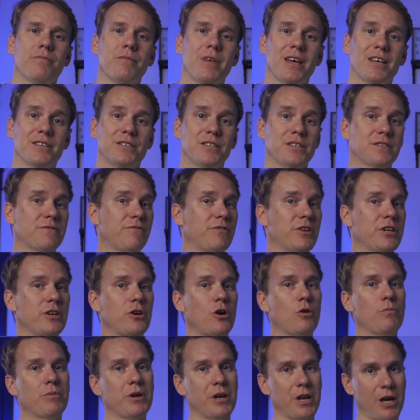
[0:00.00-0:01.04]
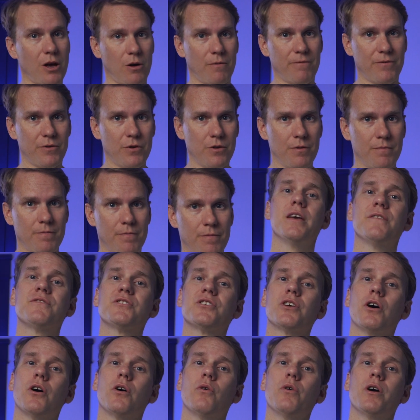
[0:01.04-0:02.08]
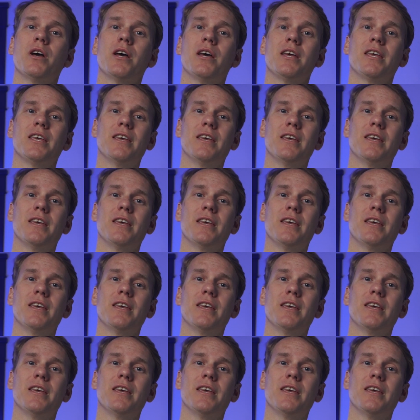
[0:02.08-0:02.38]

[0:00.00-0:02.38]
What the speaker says: Has this video been helpful? If so,